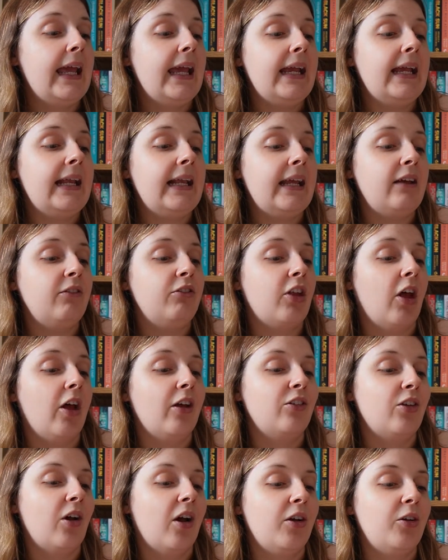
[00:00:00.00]
He leaves her
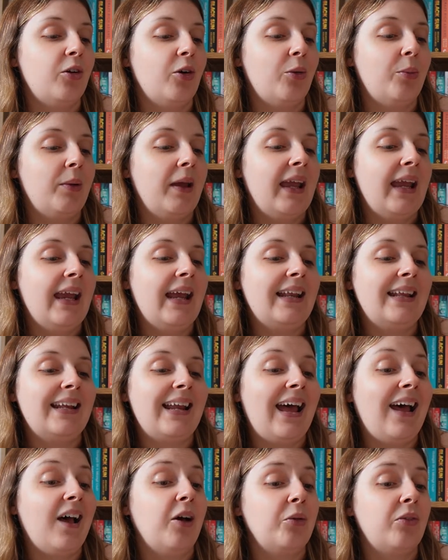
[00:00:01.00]
tied up in an
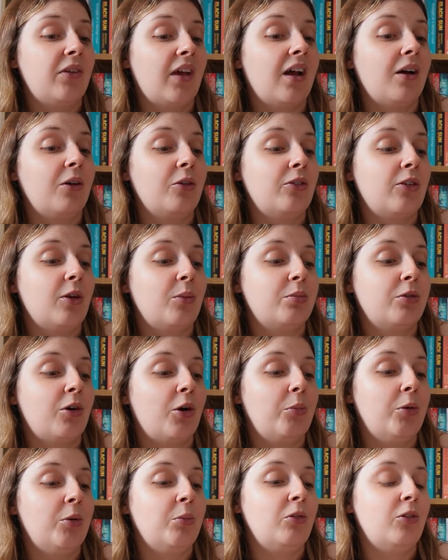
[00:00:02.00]
outhouse, a
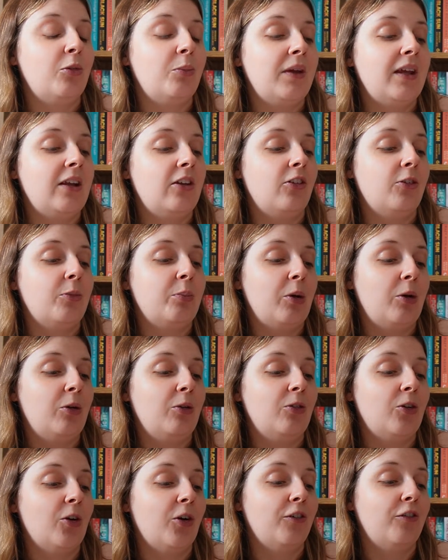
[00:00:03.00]
problem to be
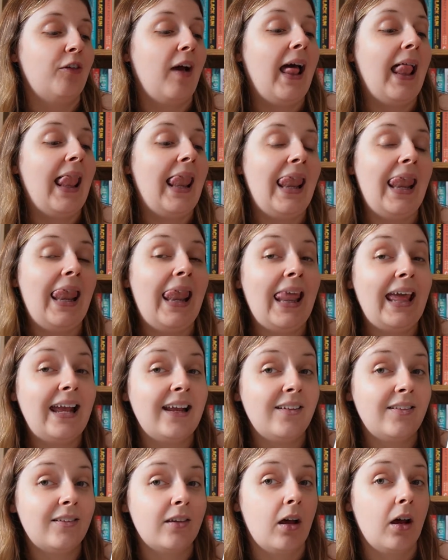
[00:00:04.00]
disposed of
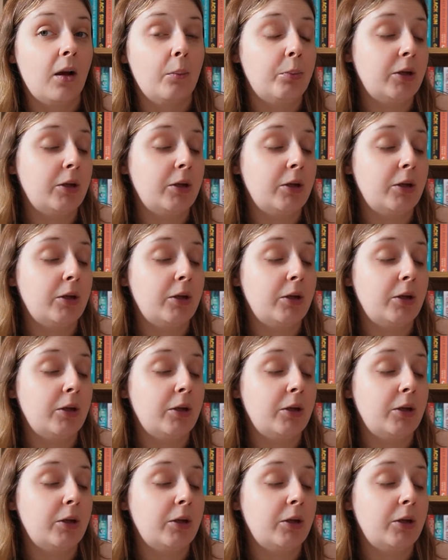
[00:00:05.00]
later.